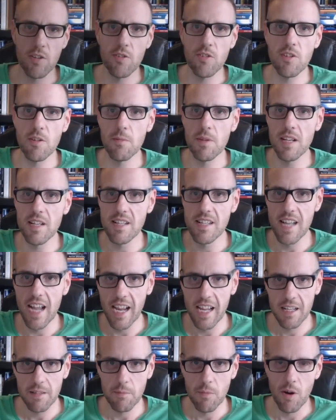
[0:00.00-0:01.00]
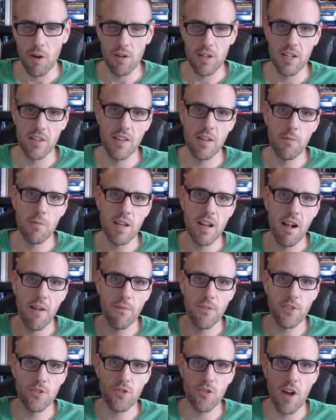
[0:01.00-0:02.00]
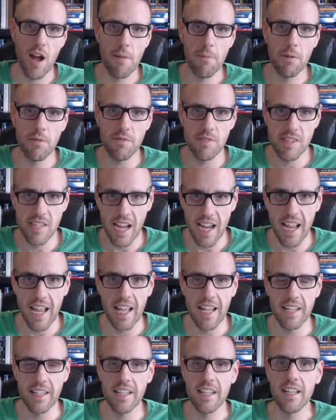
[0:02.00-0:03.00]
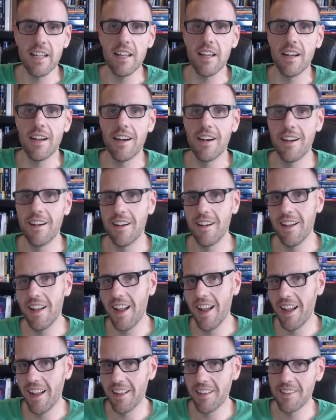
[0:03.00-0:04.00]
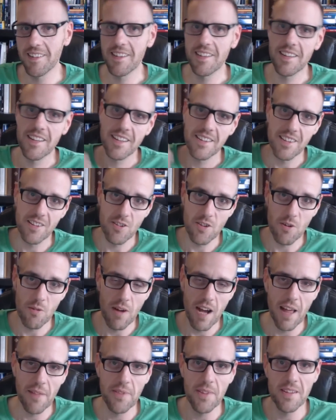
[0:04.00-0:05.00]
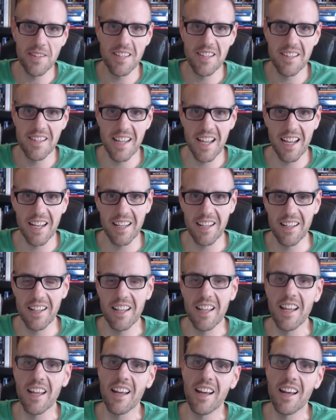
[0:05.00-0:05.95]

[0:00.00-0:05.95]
used to be Danmark, and then we have the tribe of Dan and the Tuatha De Danann.